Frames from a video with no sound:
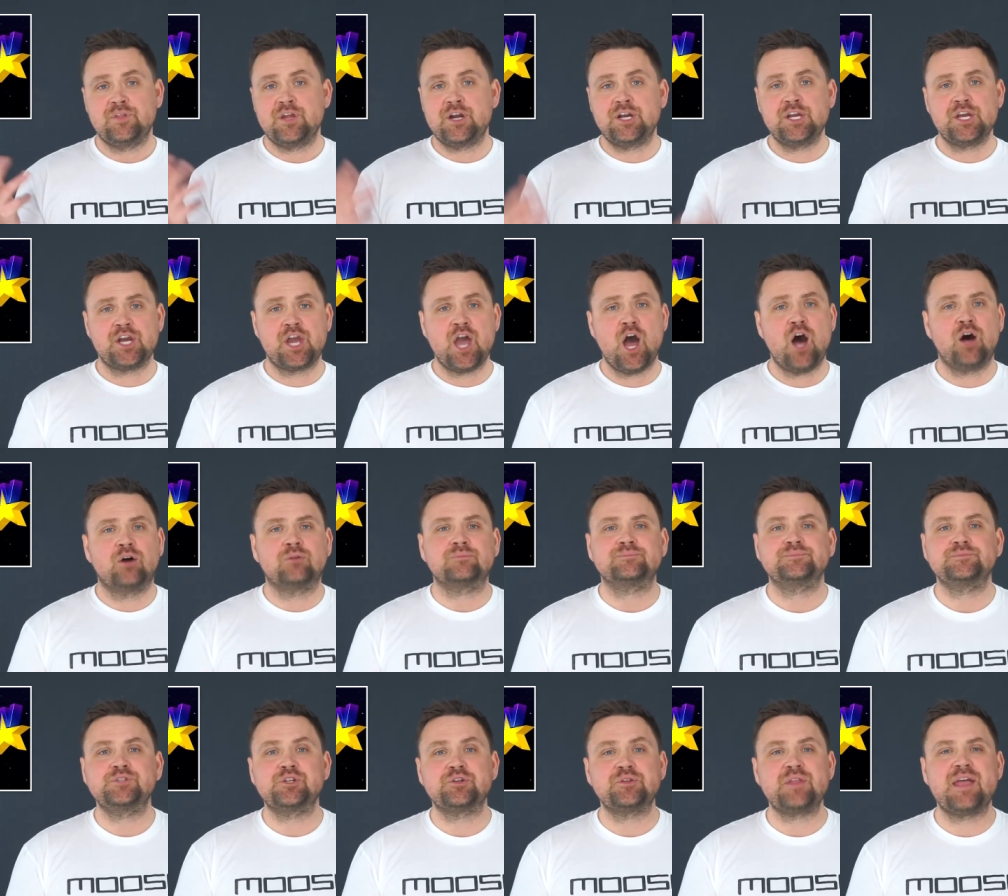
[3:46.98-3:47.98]
There you go.
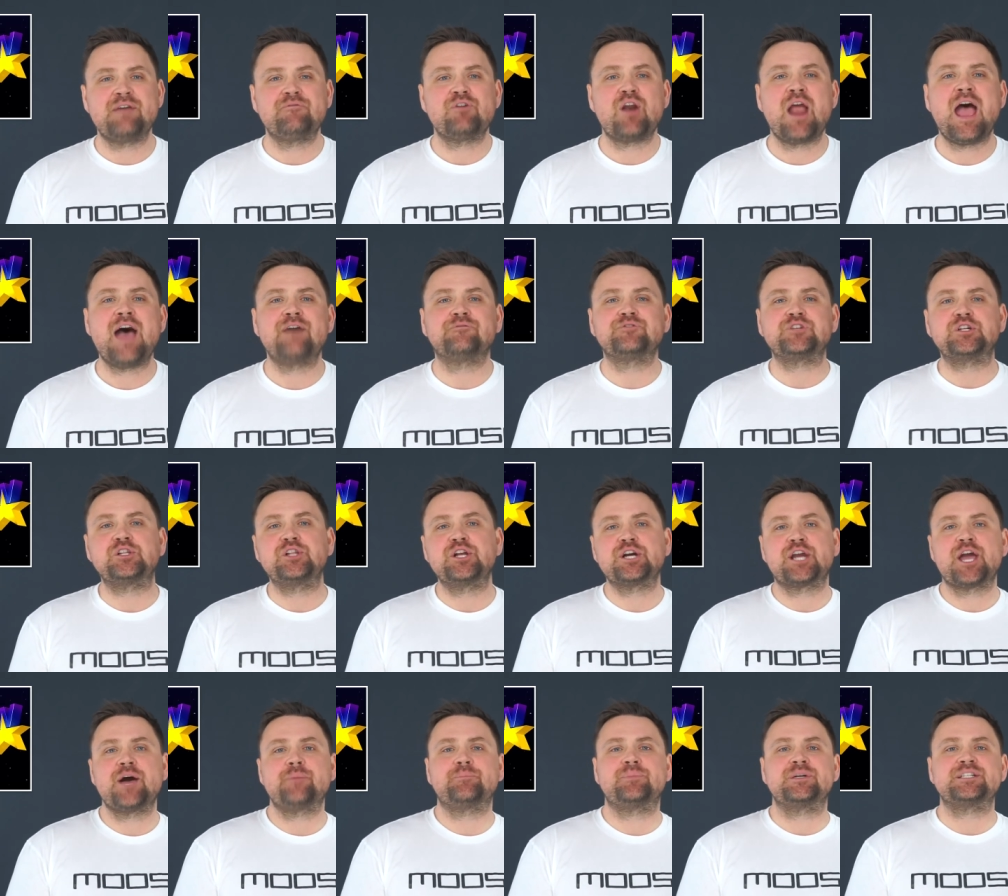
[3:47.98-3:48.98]
You'll never have to
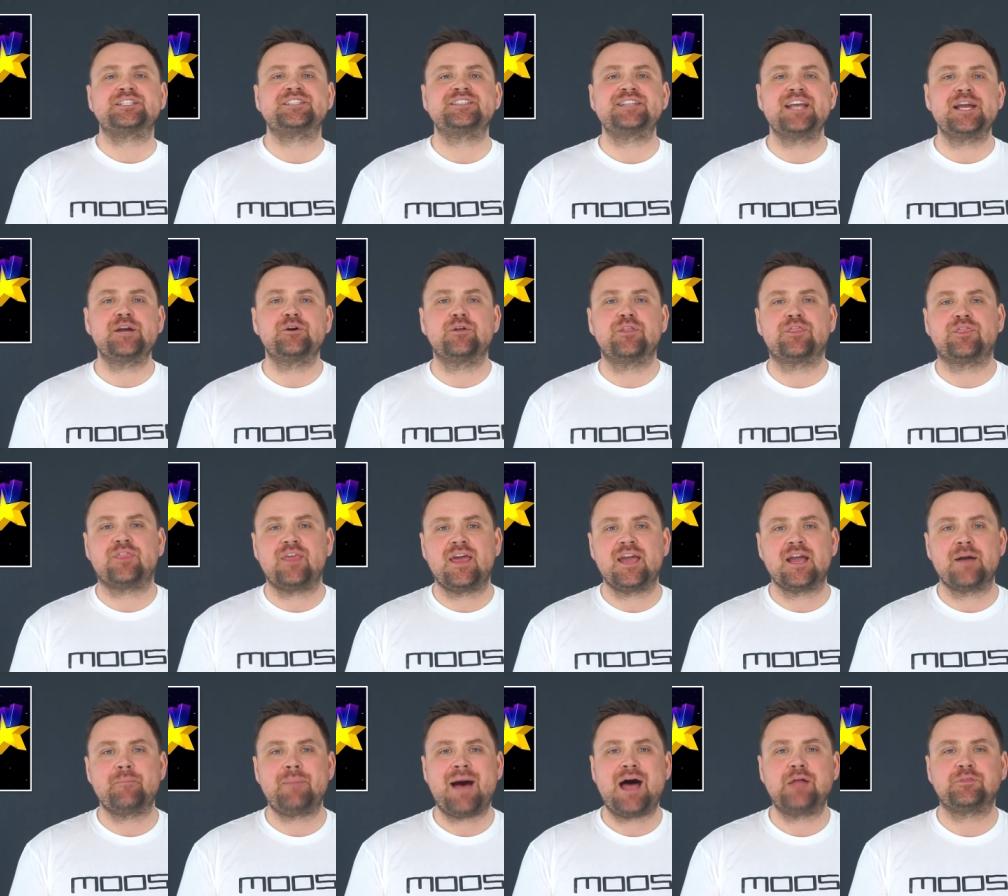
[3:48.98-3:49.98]
look up a single
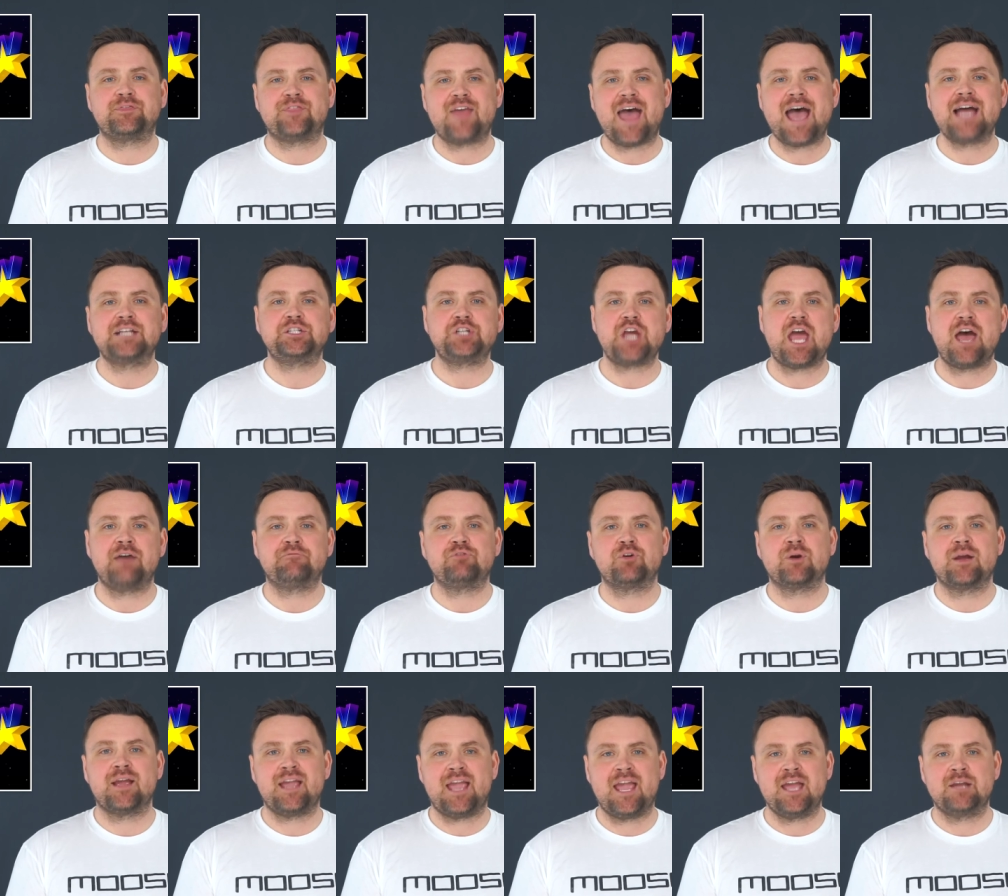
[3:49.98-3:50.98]
thing about Thatch ever
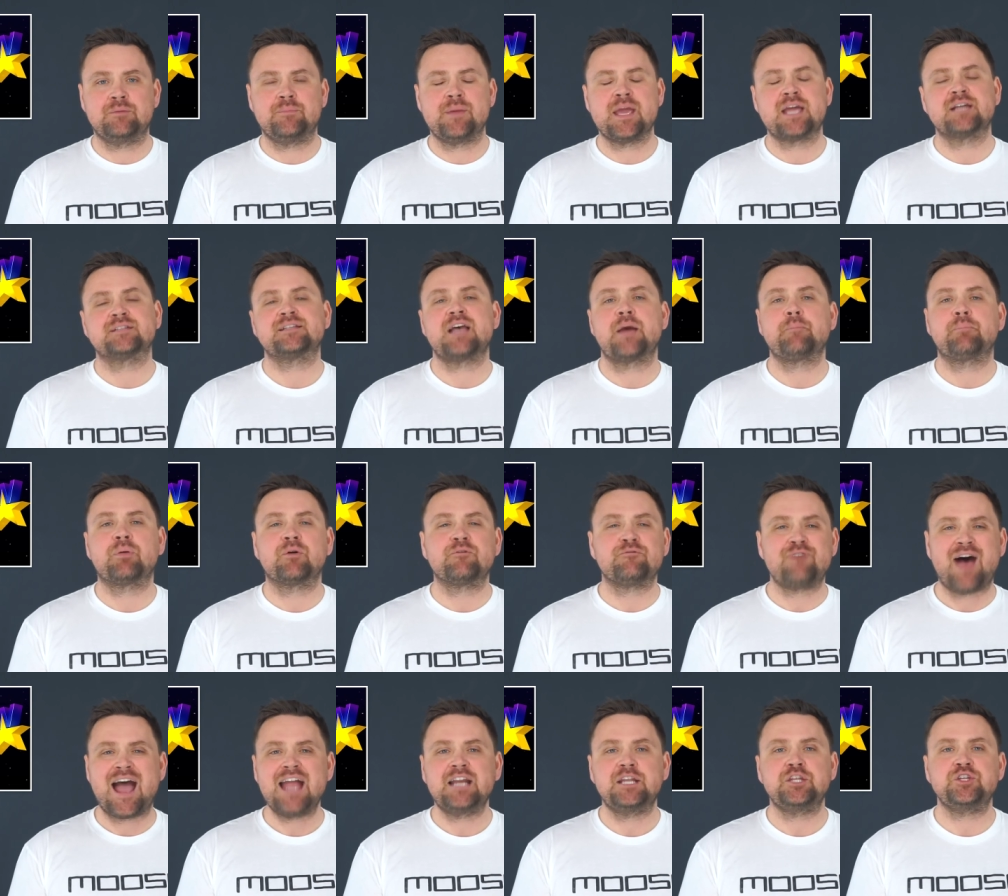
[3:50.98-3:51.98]
again because I
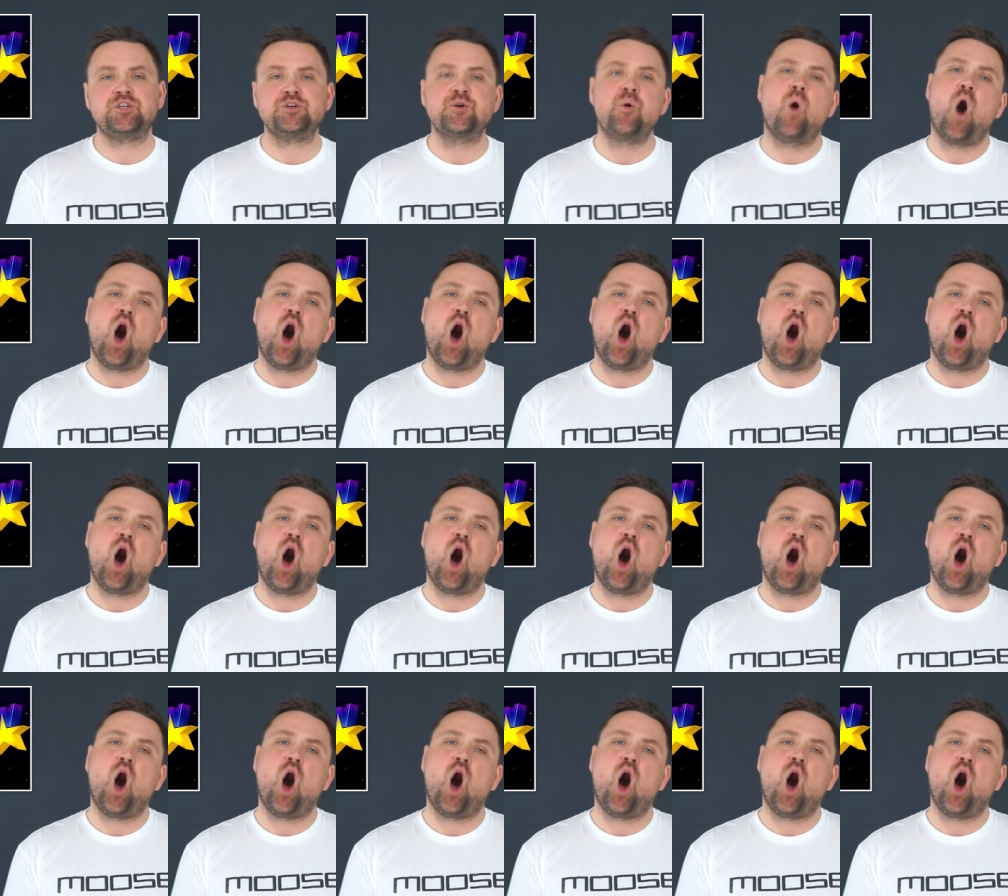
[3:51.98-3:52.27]
provided you